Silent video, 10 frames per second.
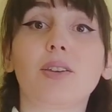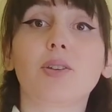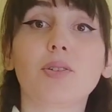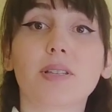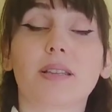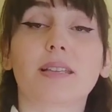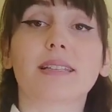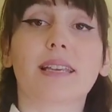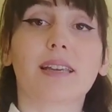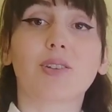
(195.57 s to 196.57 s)
use the
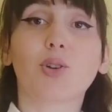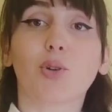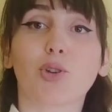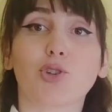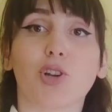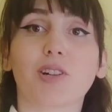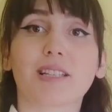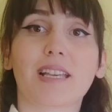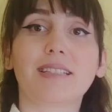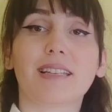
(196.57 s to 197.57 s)
second conditional
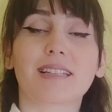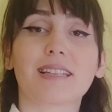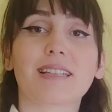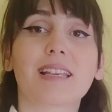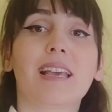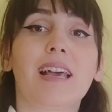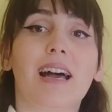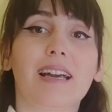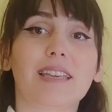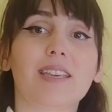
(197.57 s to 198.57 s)
sentences,
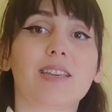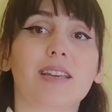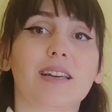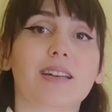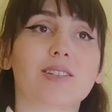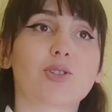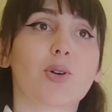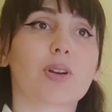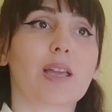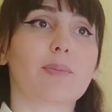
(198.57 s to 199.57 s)
I
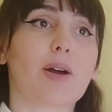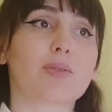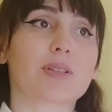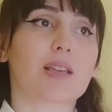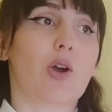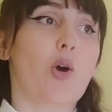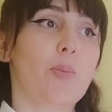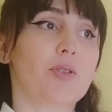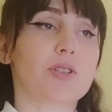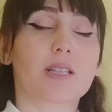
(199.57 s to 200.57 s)
talk about the
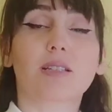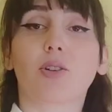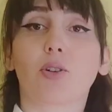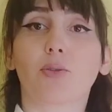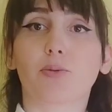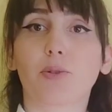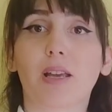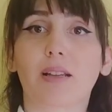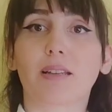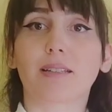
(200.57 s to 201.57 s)
opposite of
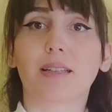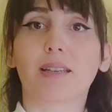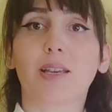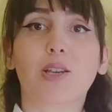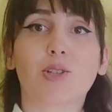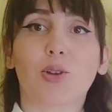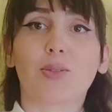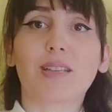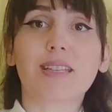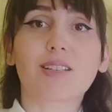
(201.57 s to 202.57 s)
reality. So
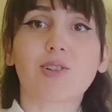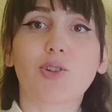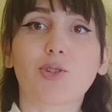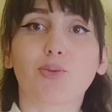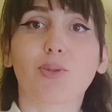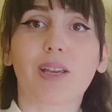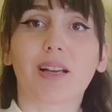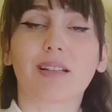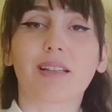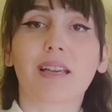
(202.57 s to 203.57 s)
this is not
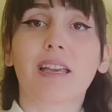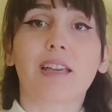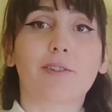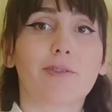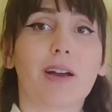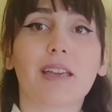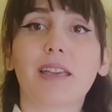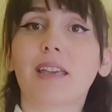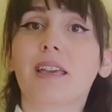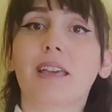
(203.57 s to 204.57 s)
real. If I
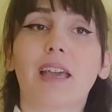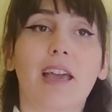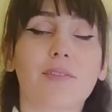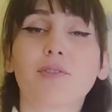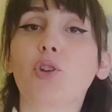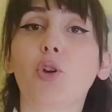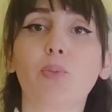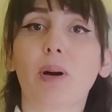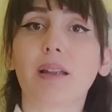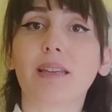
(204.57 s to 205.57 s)
have no
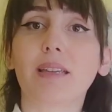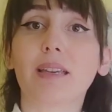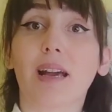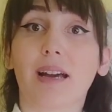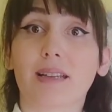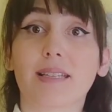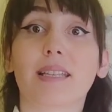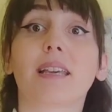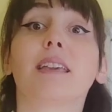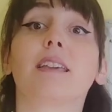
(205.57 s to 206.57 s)
money, I
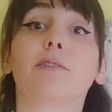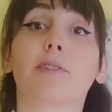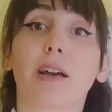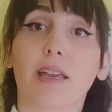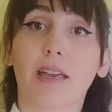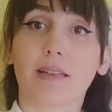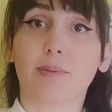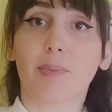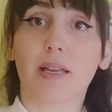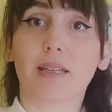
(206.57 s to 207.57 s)
say if I had
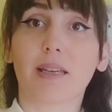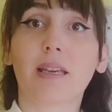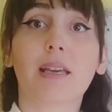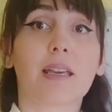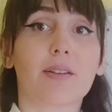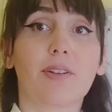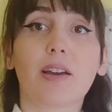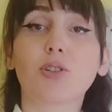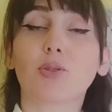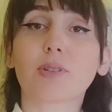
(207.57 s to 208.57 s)
money. If I
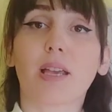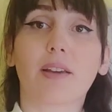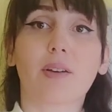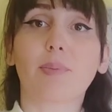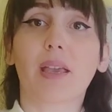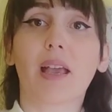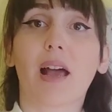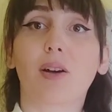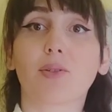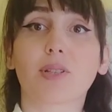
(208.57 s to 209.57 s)
don't have a big
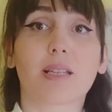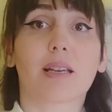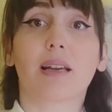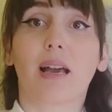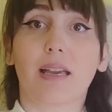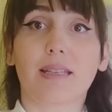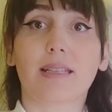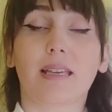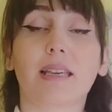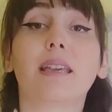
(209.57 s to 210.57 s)
house, I
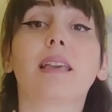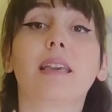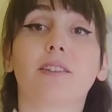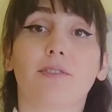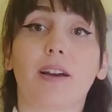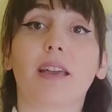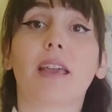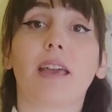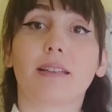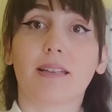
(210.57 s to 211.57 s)
say if I
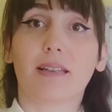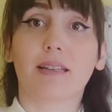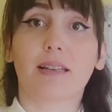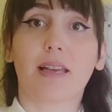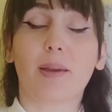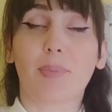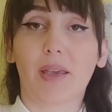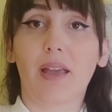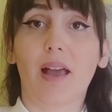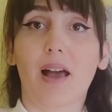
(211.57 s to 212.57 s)
had a
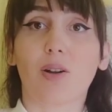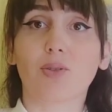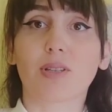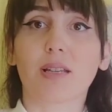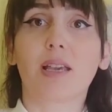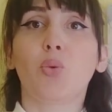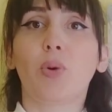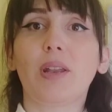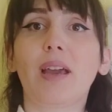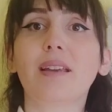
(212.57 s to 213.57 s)
big house.
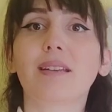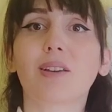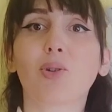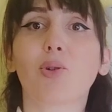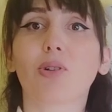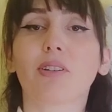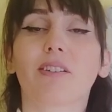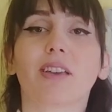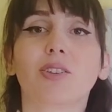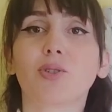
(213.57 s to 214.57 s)
When I record
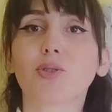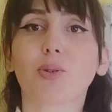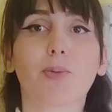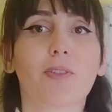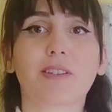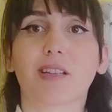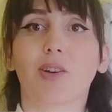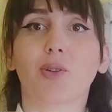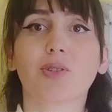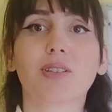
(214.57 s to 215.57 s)
YouTube
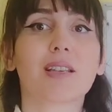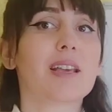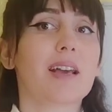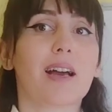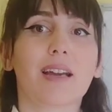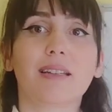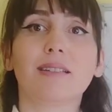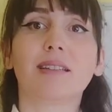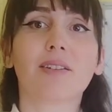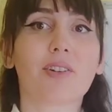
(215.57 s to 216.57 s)
videos, I
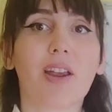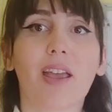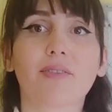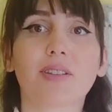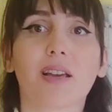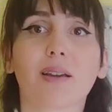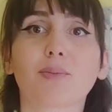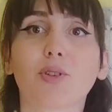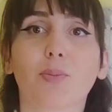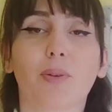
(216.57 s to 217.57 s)
never have time
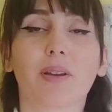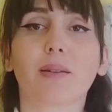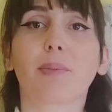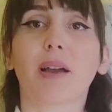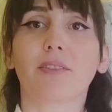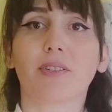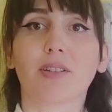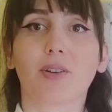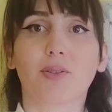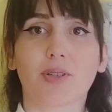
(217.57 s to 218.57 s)
to plan my
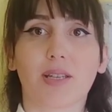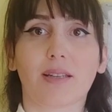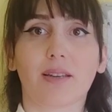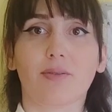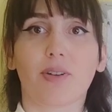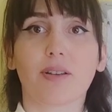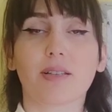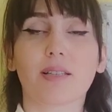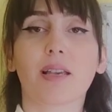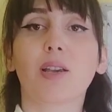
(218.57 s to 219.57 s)
videos in
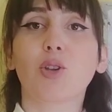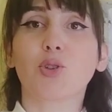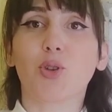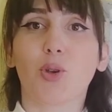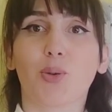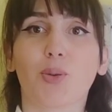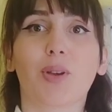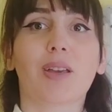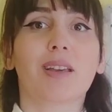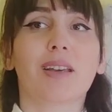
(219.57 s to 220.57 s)
advance. So
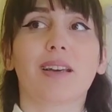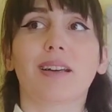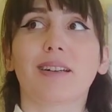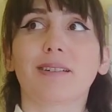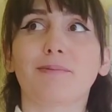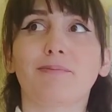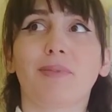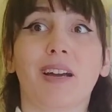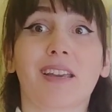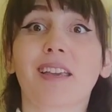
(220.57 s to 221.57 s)

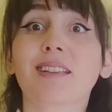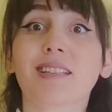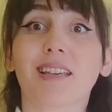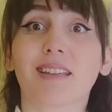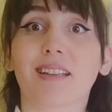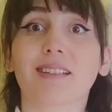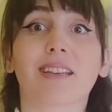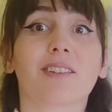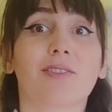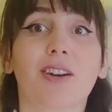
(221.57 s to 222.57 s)
I can say that
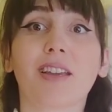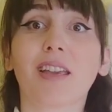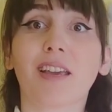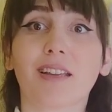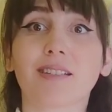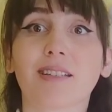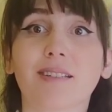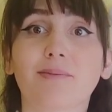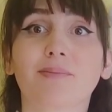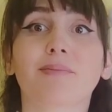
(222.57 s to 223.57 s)
if I had
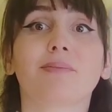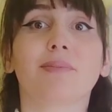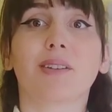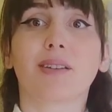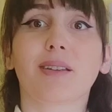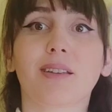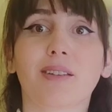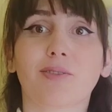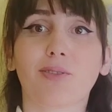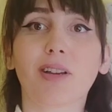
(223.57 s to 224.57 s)

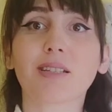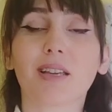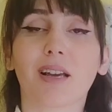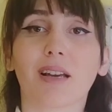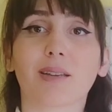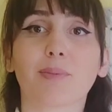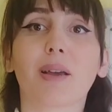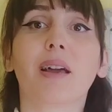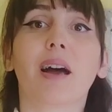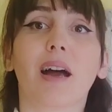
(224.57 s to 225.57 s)
free time,
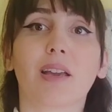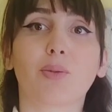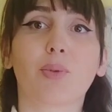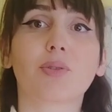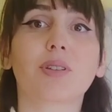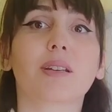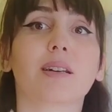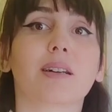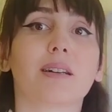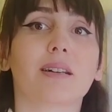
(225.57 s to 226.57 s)
I would
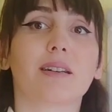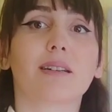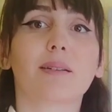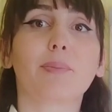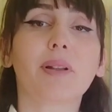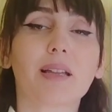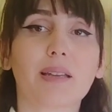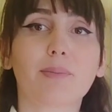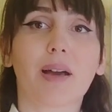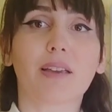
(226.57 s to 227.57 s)
plan
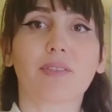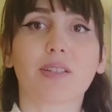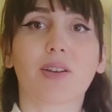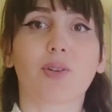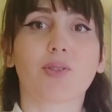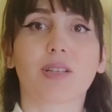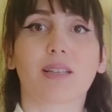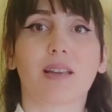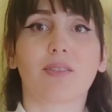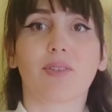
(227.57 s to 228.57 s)
my videos in
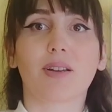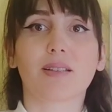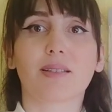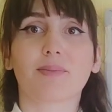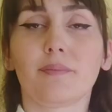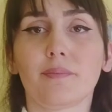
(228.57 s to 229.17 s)
advance.